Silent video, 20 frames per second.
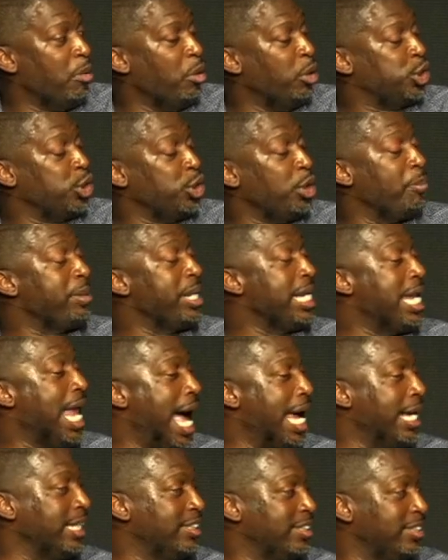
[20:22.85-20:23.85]
they want you to be
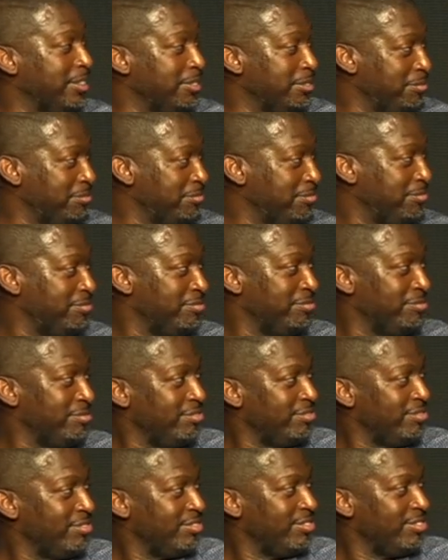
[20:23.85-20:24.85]
nice.
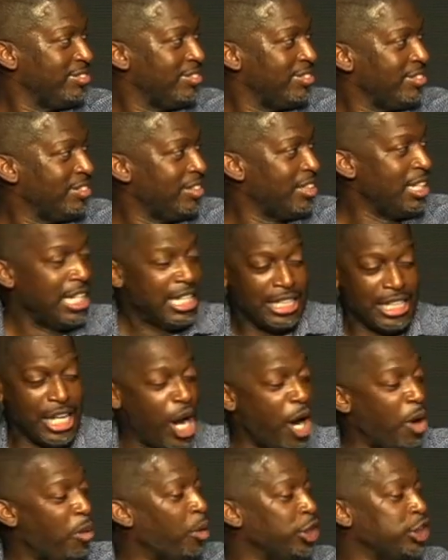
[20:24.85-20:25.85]
They
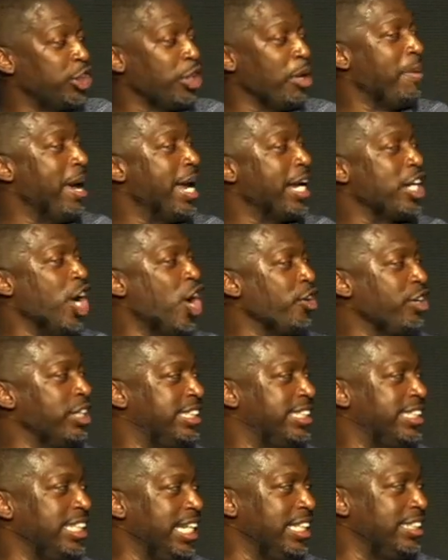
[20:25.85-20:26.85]
don't want you to make no
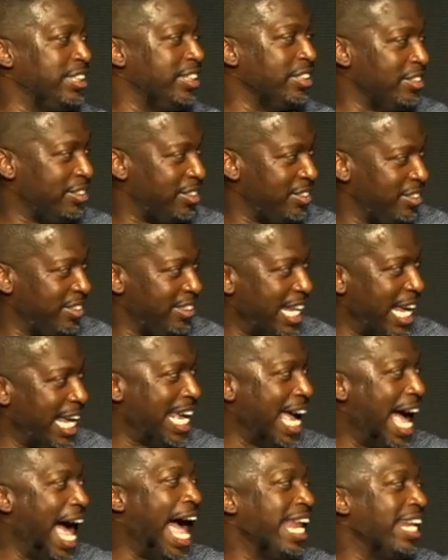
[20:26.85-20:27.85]
decisions. They
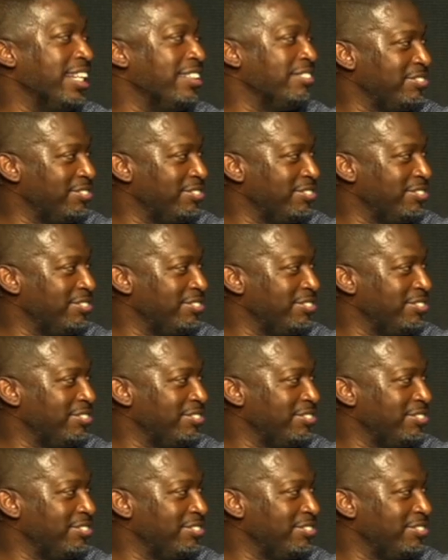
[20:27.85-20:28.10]
got it.